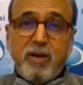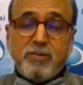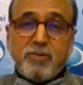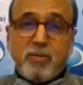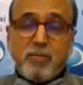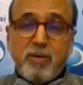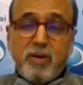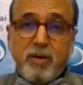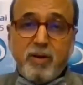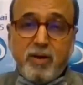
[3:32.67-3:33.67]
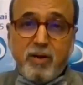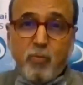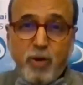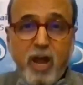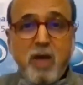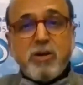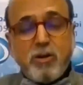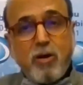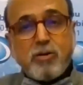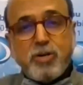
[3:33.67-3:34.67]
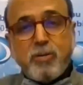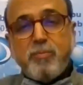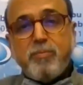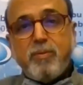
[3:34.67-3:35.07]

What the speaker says: So we aim at long term.